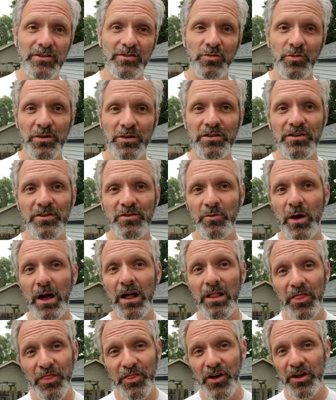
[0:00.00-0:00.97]
Twitter as
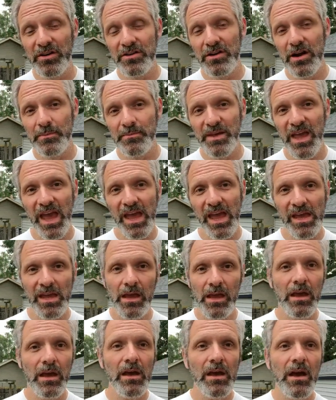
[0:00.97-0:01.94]
well.
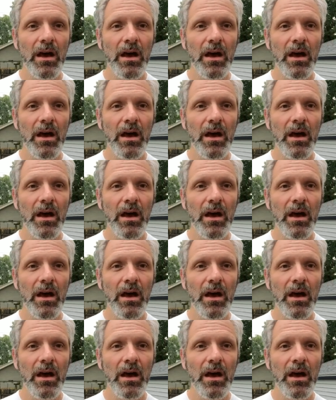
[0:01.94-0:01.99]
thundermke.